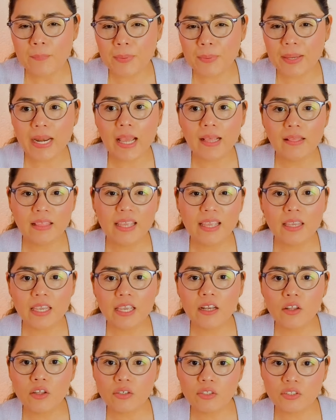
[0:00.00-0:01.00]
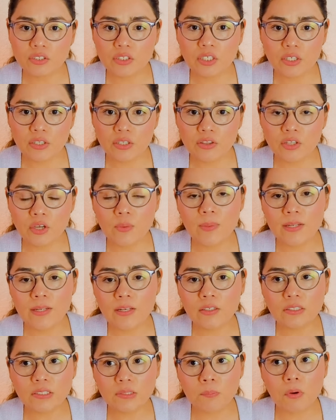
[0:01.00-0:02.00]
But I think it looks good though. It
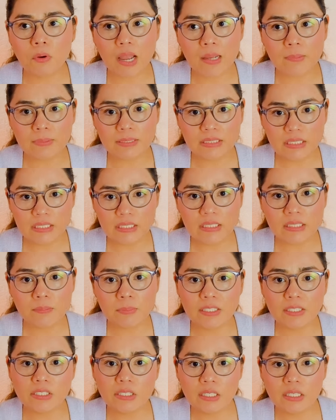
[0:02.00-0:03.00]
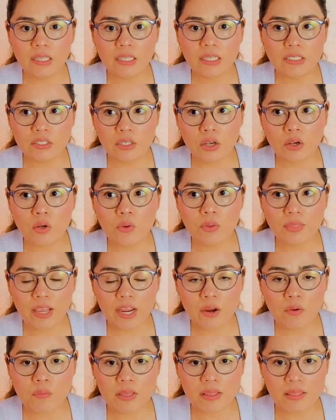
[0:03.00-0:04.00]
looks promising, especially so
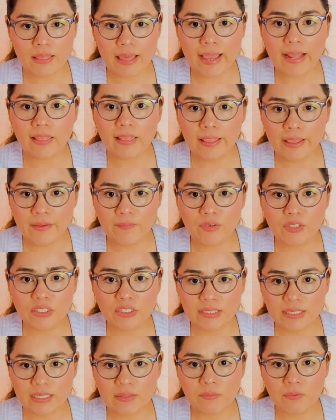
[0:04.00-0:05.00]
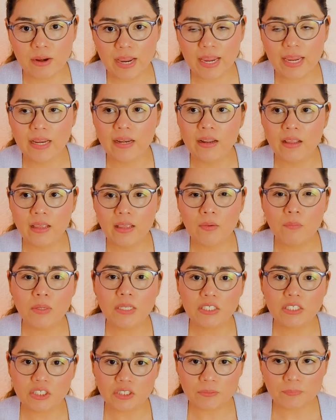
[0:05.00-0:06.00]
there with that lovers, right?
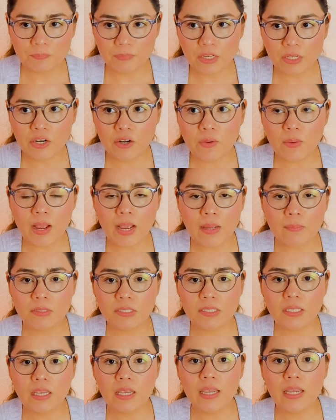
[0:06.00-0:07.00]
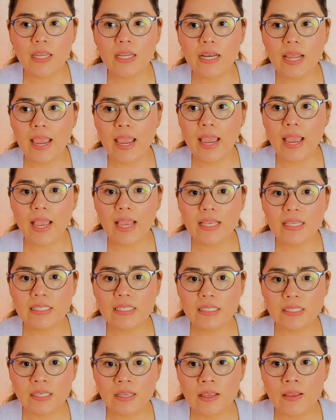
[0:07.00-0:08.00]
Which, you know, I'm seeing
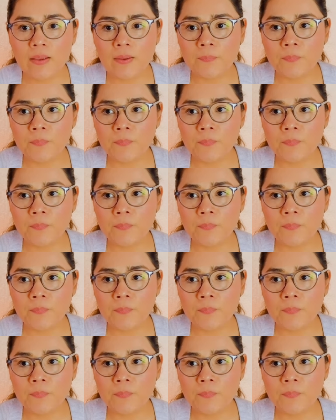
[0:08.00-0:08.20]
as